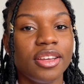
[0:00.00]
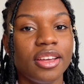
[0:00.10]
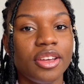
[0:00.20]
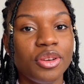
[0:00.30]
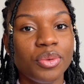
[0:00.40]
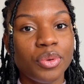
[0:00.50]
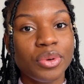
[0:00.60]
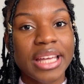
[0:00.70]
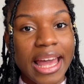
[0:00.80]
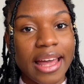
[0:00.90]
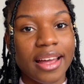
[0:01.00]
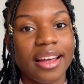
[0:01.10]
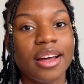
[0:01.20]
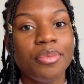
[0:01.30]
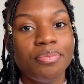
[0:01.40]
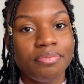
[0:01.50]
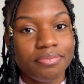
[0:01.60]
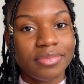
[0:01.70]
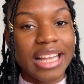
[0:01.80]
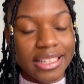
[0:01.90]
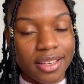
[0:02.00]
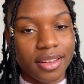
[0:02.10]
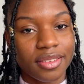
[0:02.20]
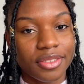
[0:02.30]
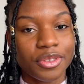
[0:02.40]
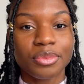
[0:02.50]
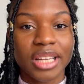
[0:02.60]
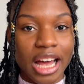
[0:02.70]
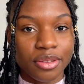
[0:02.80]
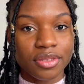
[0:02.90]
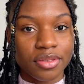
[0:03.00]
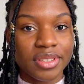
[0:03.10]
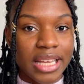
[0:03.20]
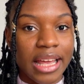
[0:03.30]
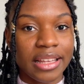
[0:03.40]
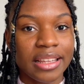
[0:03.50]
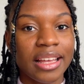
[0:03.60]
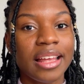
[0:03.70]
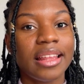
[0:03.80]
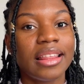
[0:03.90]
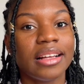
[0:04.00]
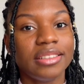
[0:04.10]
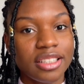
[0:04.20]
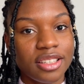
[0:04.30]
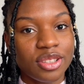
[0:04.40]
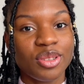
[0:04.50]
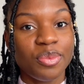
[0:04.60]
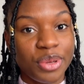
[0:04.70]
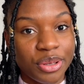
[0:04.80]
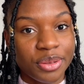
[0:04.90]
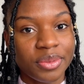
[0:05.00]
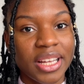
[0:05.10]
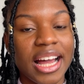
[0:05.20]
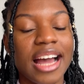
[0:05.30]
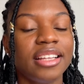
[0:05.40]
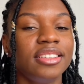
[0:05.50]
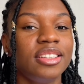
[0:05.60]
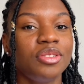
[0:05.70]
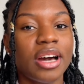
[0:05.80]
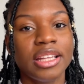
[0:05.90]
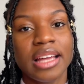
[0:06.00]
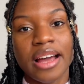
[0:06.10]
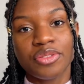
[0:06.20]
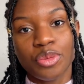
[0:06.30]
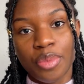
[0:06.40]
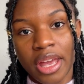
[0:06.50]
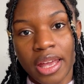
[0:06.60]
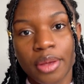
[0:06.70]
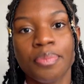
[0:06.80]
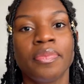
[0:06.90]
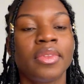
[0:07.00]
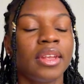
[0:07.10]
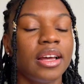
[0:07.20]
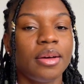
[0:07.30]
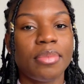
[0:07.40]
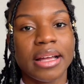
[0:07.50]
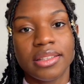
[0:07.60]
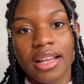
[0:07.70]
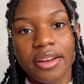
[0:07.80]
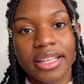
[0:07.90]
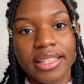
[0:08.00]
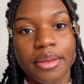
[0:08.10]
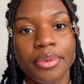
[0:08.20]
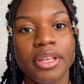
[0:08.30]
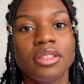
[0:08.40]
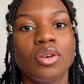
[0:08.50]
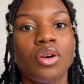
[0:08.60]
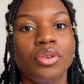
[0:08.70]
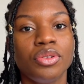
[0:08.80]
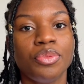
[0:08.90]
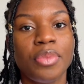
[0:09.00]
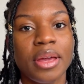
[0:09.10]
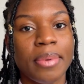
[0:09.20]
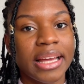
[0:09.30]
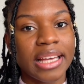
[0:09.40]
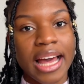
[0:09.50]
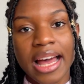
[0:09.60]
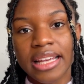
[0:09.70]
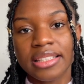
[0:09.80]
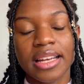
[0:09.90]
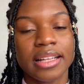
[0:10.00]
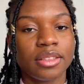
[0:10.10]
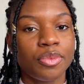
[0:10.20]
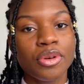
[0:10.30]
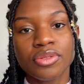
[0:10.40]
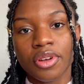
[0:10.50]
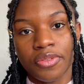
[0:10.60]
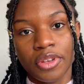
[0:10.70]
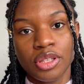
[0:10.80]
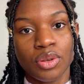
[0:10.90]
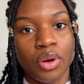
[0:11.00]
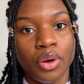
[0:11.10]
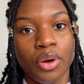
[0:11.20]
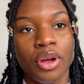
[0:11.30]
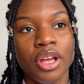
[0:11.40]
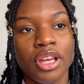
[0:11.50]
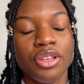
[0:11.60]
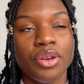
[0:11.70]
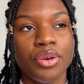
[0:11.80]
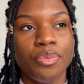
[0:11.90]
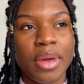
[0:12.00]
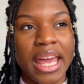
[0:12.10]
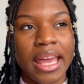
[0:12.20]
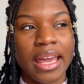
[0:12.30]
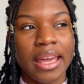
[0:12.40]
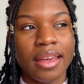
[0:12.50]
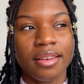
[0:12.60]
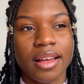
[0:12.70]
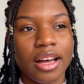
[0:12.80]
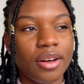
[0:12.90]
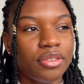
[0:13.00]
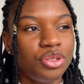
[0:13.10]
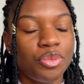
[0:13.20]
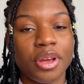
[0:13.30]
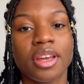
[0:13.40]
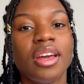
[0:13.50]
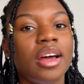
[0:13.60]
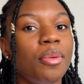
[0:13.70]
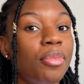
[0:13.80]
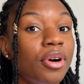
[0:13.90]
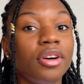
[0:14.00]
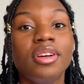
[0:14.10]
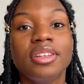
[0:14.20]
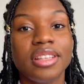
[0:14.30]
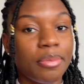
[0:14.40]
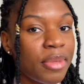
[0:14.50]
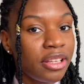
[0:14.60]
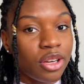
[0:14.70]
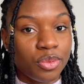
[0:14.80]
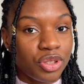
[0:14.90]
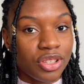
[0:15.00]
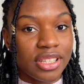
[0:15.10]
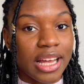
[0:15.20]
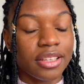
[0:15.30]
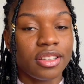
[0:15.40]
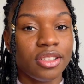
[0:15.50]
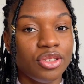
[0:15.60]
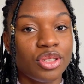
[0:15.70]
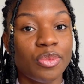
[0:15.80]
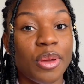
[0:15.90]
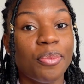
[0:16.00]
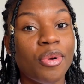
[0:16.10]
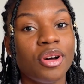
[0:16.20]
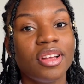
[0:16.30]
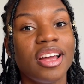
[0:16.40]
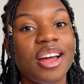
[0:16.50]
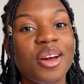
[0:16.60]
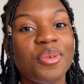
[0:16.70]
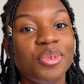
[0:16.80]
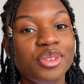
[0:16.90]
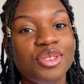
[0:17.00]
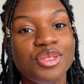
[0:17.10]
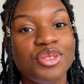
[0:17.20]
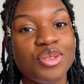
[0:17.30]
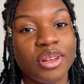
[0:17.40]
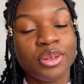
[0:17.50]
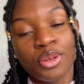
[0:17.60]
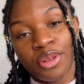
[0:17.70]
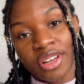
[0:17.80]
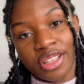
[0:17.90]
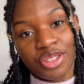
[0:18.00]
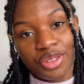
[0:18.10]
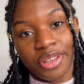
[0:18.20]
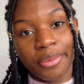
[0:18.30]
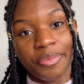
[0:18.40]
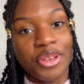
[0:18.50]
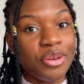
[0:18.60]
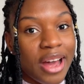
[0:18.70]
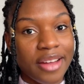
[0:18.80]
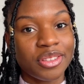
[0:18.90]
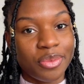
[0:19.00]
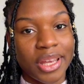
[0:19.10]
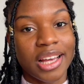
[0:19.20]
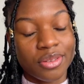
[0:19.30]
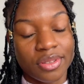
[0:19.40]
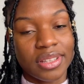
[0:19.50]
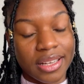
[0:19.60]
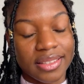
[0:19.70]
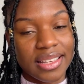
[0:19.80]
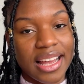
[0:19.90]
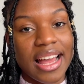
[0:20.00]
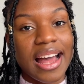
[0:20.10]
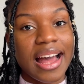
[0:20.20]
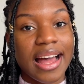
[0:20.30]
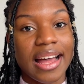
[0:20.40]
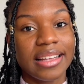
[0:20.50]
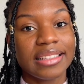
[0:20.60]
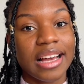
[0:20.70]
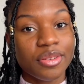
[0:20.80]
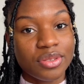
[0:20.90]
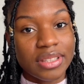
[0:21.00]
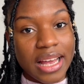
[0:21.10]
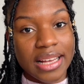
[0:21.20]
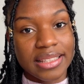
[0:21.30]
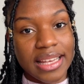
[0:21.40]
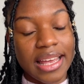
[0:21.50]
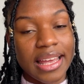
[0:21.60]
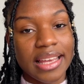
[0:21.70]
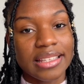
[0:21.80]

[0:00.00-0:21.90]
you will get a letter from the council saying that this is your bill, and you either have to pay by direct debit, or you pay by cash at the post office, or you pay, how else do you pay? But there are many options that you can use to pay. But once you are no longer a student, you have to pay council tax, and council tax is